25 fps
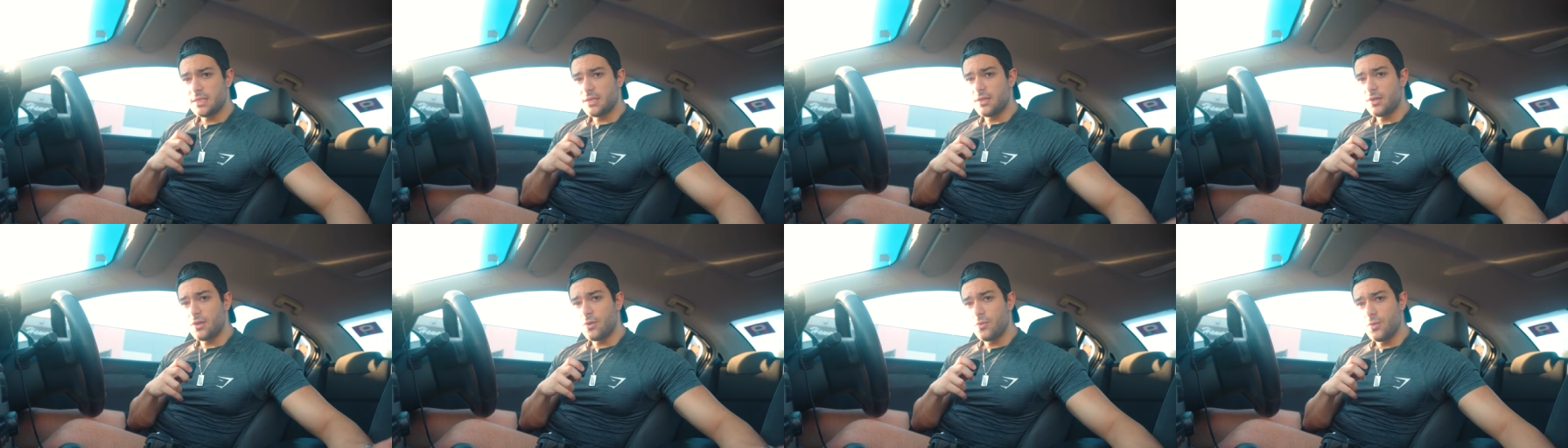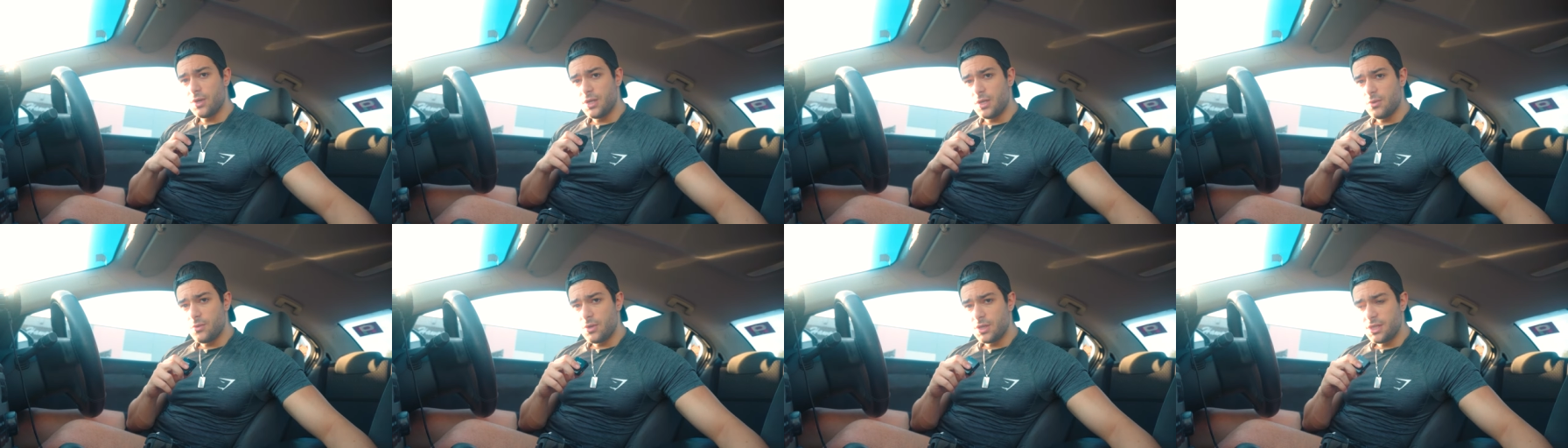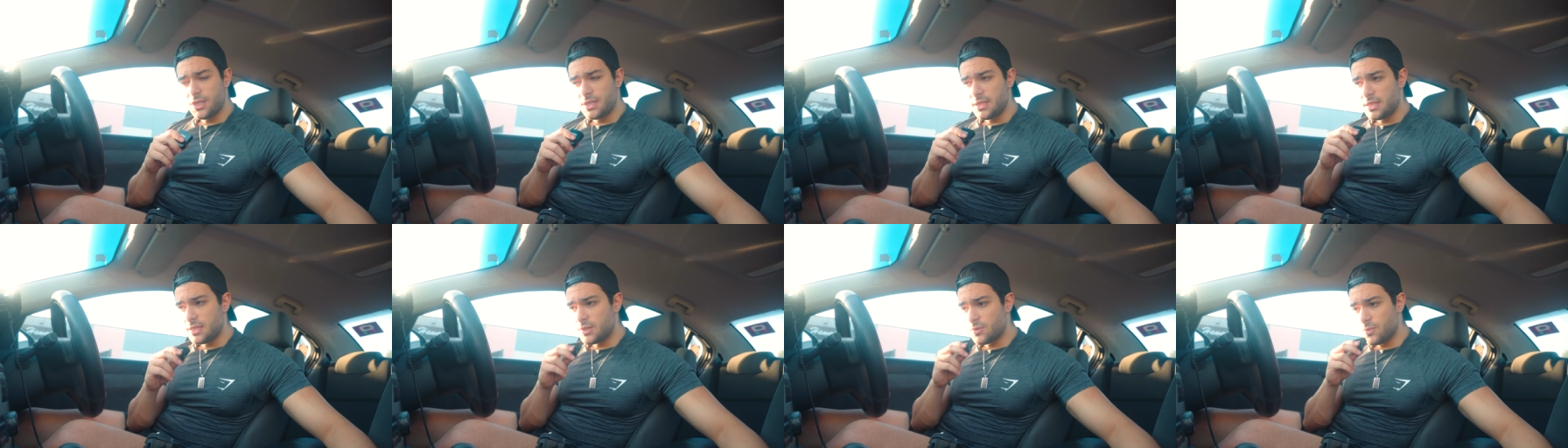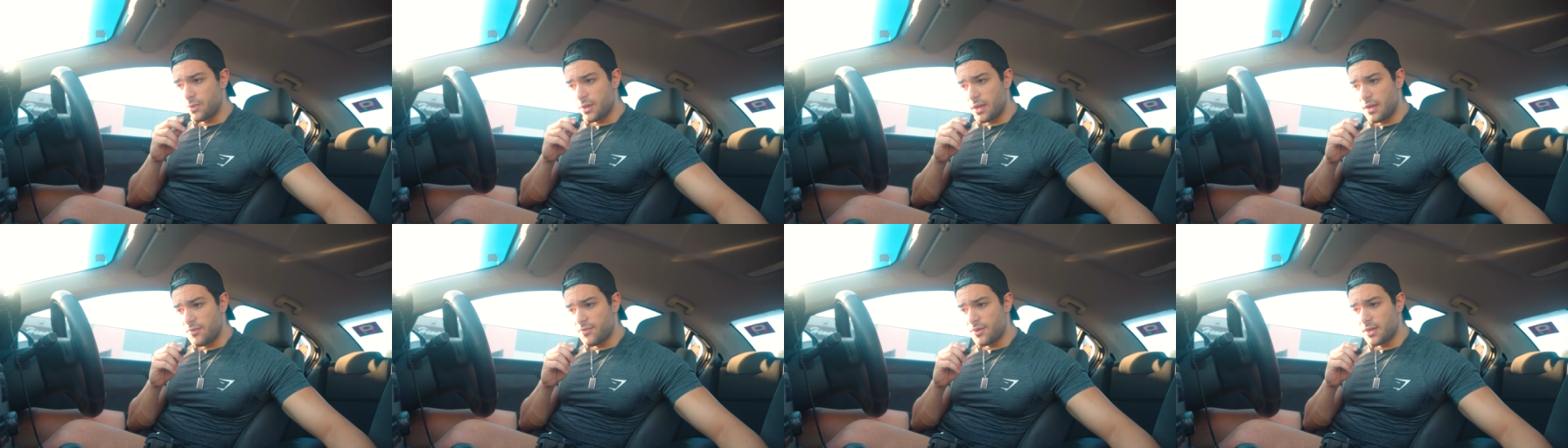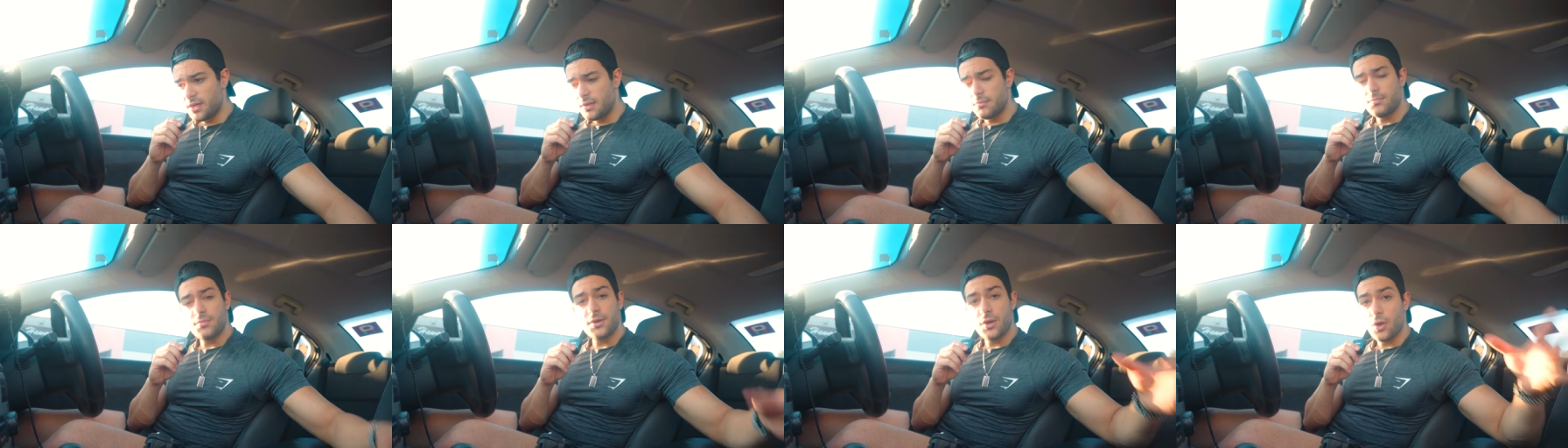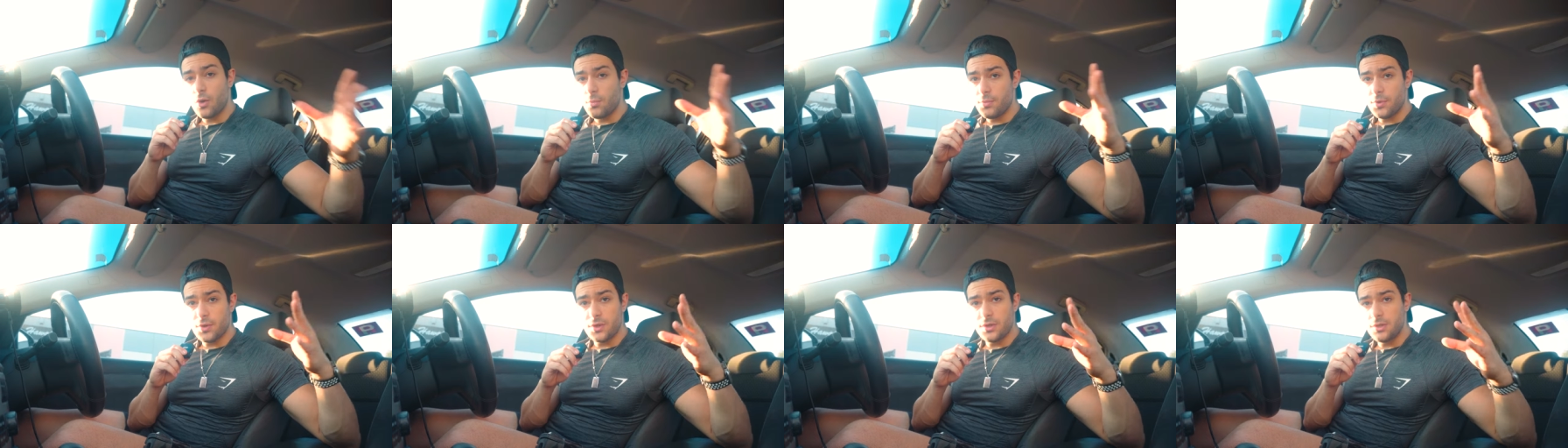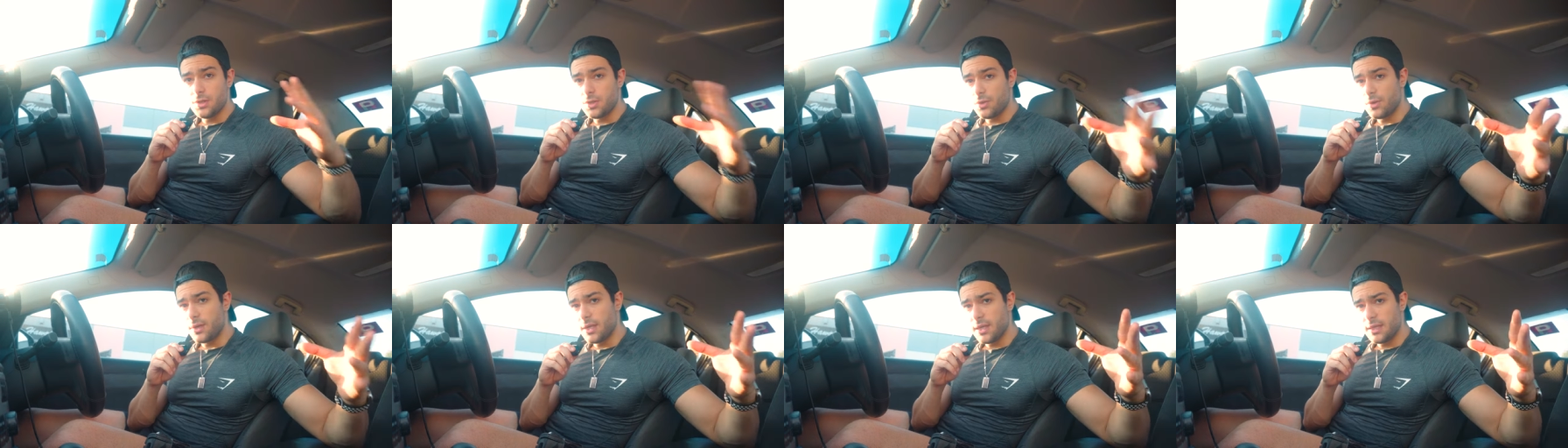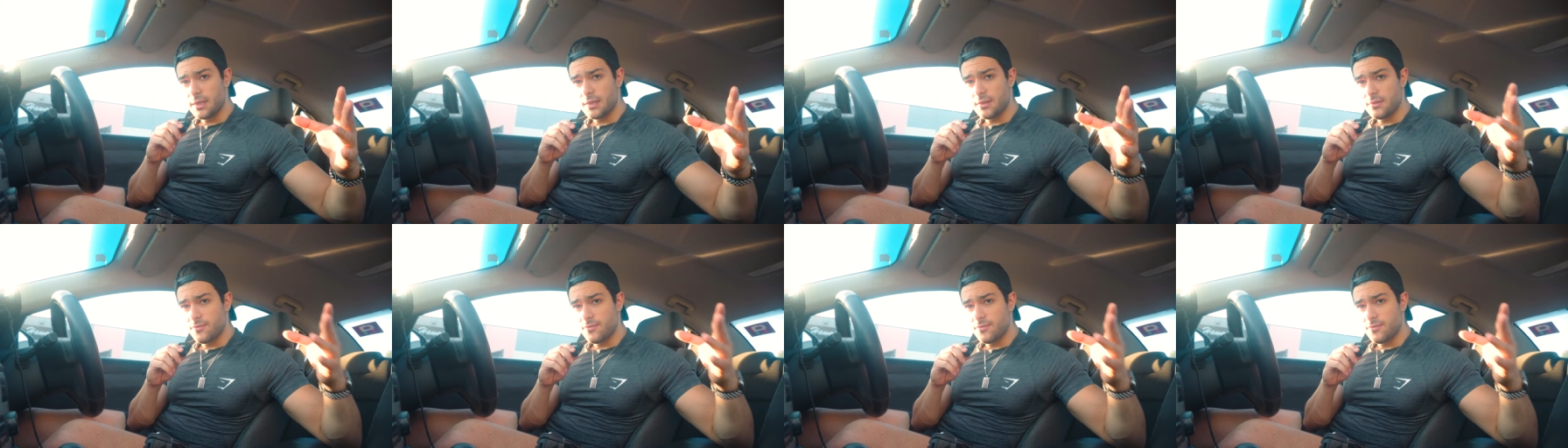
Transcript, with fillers: I don't know when you're watching this, whatever, but hope you're enjoying